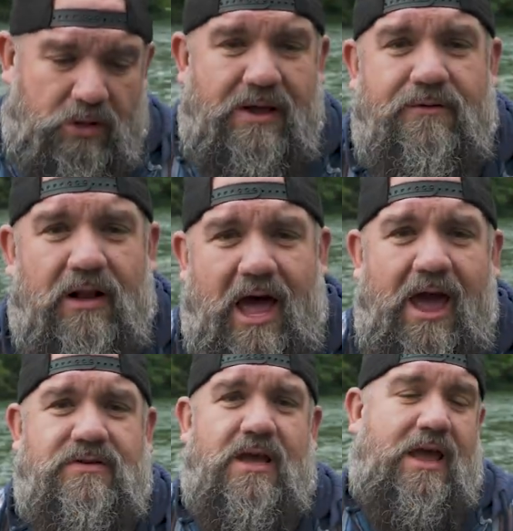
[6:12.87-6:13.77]
live our
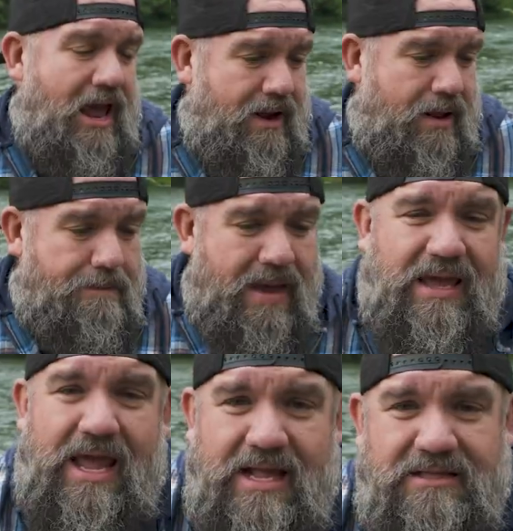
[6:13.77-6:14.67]
lives and
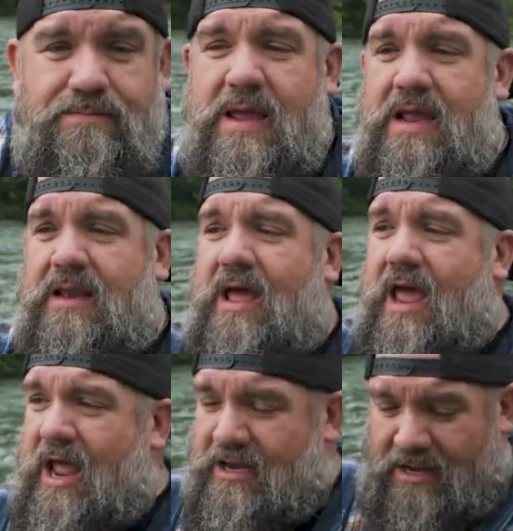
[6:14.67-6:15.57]
make ends meet
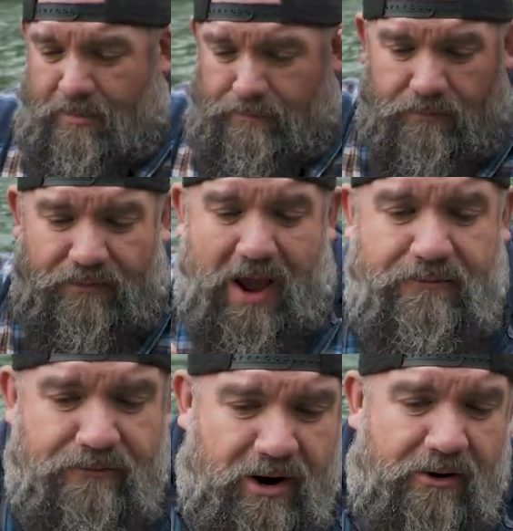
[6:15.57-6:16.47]
and
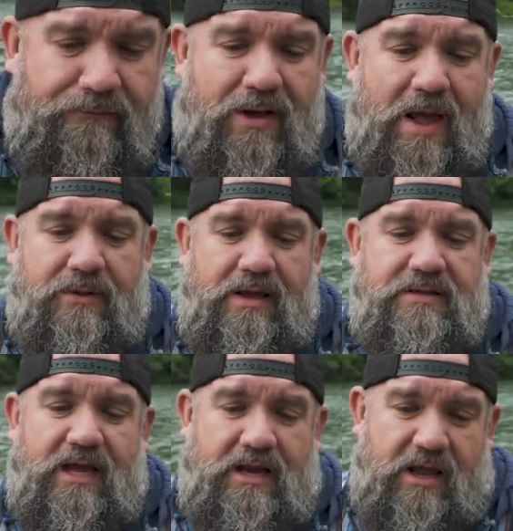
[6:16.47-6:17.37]
provide for our
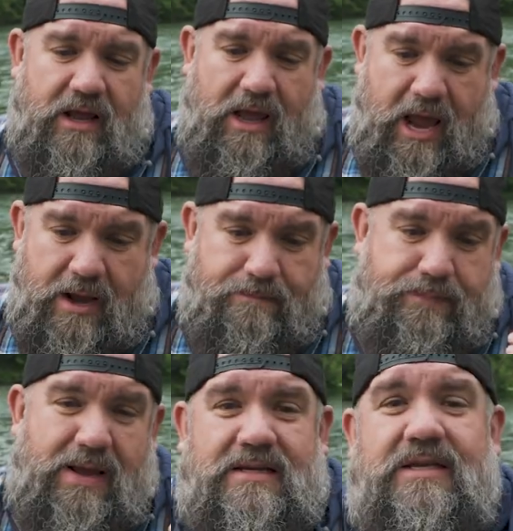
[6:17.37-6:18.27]
families and
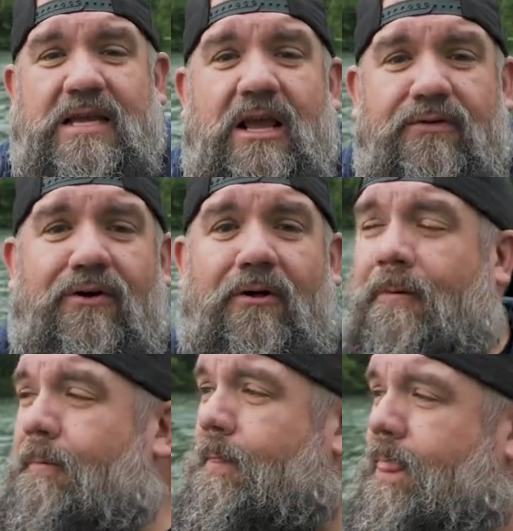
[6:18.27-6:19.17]
be
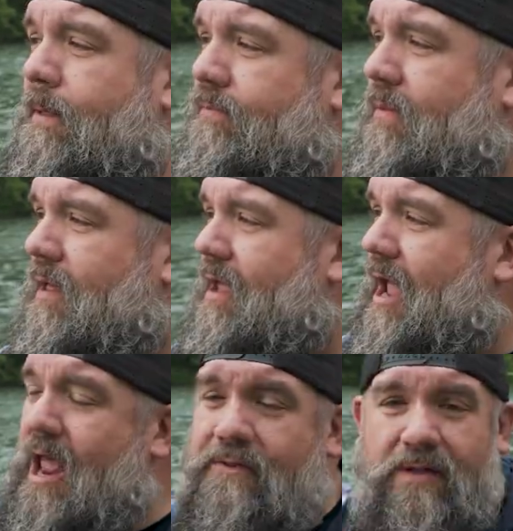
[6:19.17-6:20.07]
successful.
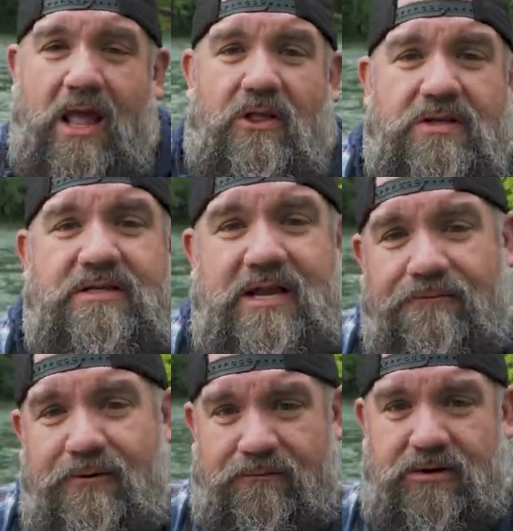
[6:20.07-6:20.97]
And it looks
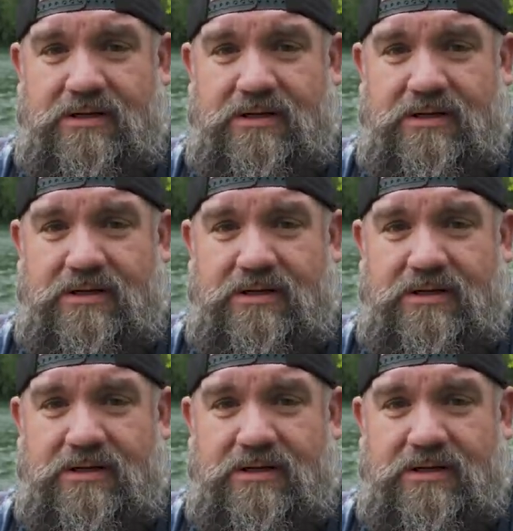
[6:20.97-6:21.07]
different for